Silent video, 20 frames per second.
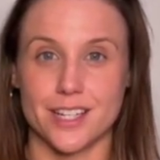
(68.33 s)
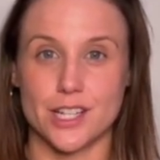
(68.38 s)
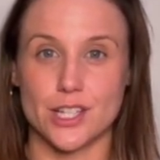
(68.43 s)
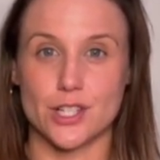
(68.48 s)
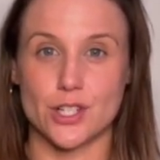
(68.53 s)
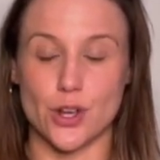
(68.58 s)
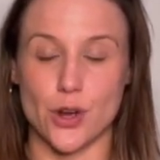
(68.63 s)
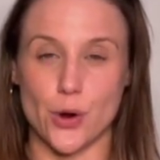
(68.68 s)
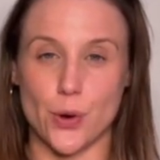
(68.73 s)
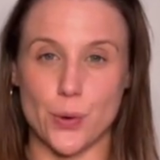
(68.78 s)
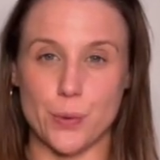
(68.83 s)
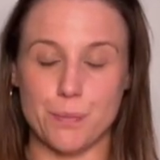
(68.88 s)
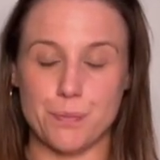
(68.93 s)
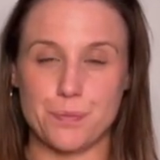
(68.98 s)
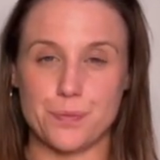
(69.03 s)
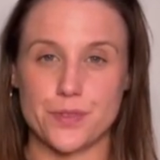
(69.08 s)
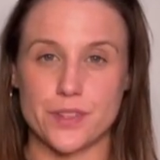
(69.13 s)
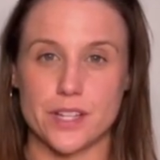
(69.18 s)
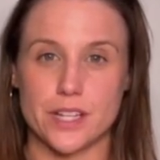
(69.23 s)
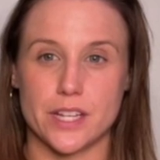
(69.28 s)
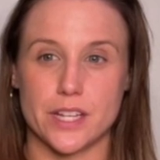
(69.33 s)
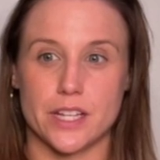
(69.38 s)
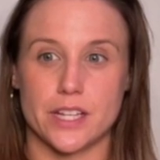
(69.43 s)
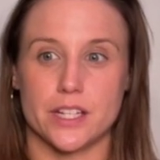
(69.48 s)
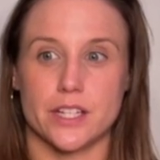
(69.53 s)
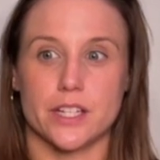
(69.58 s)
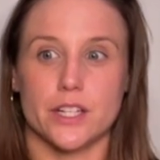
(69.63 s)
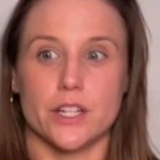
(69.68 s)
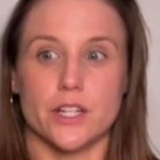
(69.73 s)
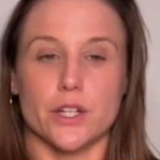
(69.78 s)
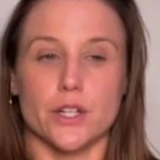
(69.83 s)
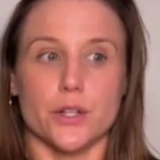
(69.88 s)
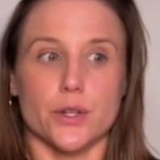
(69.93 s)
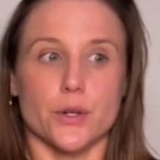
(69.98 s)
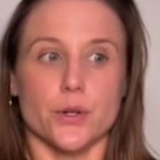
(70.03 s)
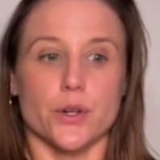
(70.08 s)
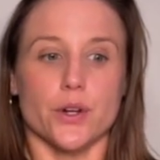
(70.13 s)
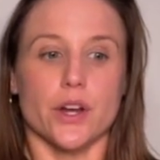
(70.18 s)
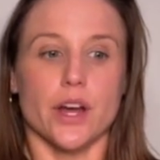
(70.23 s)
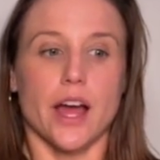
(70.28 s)
So,
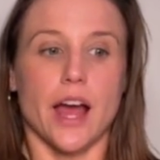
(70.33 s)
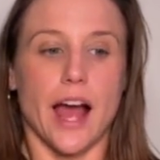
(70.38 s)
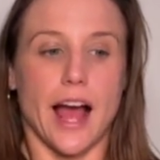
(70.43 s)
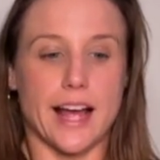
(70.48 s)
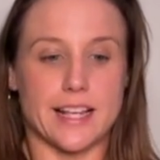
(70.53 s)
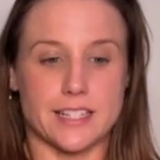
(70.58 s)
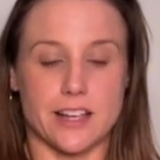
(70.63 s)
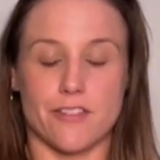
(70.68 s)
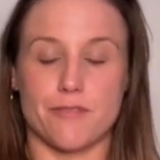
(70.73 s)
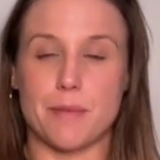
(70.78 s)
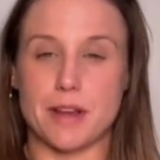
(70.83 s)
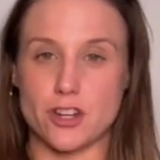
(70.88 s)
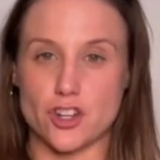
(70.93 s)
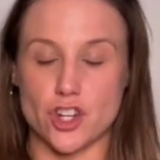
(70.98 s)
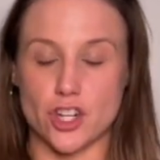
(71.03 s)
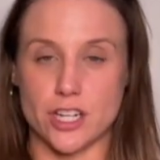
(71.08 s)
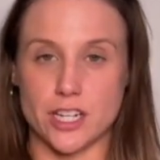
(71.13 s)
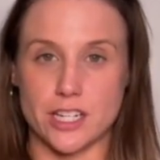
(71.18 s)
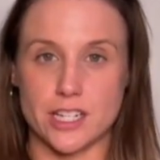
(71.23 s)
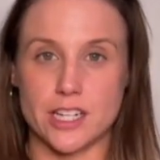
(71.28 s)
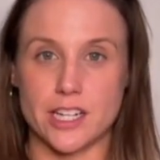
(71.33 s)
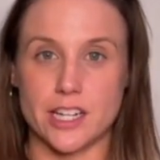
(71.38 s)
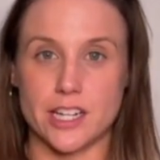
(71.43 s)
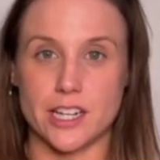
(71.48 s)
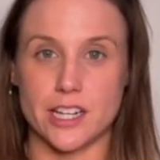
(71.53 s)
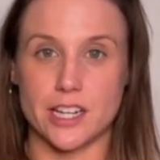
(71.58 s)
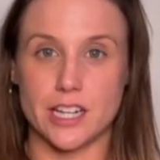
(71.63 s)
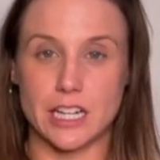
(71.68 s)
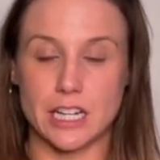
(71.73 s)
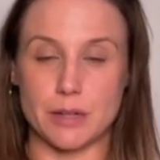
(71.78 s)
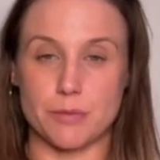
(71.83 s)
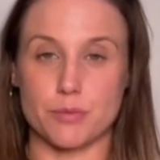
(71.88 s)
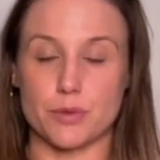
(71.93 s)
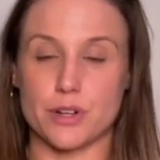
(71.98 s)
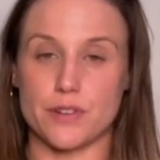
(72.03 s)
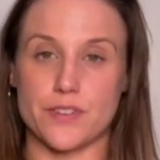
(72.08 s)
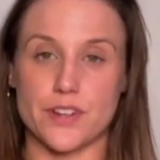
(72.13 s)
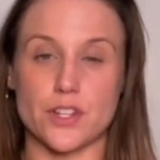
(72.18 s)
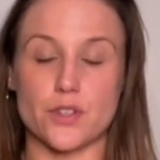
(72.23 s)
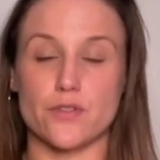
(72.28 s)
as I've mentioned in
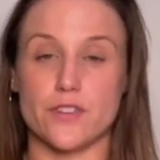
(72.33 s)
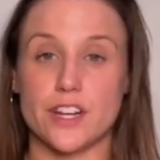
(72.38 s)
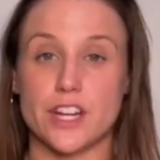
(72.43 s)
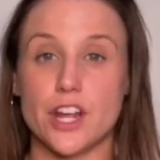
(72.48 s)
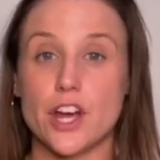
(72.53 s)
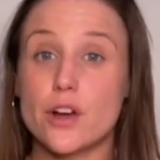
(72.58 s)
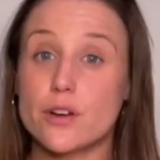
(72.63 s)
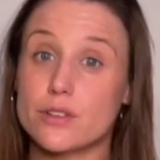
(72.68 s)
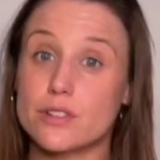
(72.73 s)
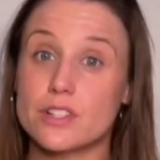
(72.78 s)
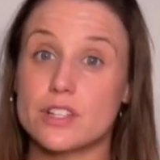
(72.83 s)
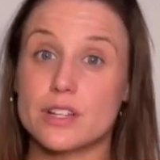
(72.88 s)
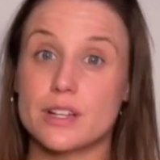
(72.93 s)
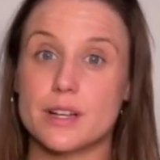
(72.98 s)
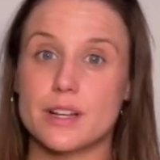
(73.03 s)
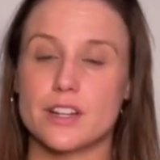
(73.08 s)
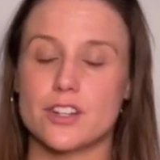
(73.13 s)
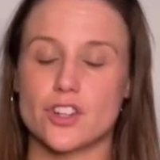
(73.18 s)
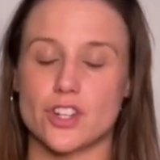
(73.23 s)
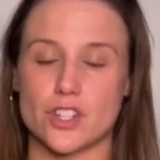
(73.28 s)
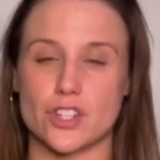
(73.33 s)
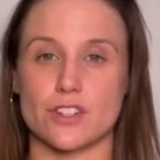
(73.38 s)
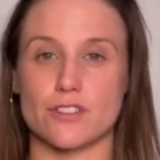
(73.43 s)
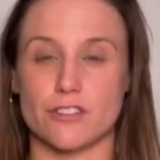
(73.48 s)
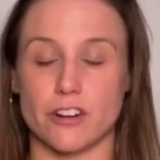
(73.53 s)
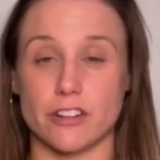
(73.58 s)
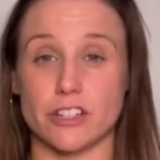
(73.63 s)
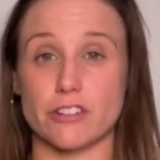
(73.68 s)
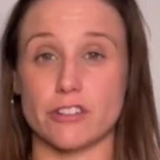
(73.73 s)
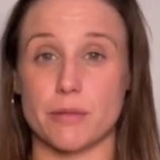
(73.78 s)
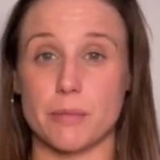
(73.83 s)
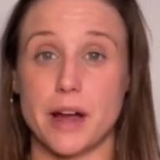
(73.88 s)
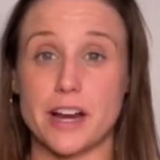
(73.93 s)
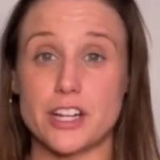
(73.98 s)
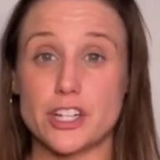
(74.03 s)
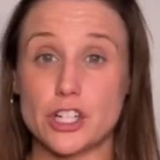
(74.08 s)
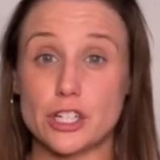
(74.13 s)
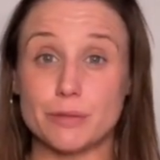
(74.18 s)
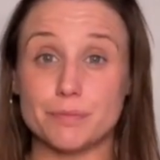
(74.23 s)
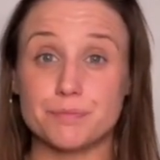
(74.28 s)
previous videos, just a friendly
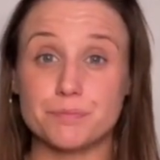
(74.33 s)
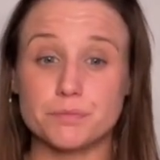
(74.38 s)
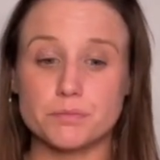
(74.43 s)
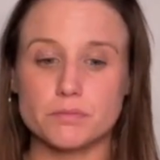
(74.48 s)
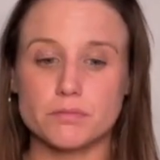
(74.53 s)
reminder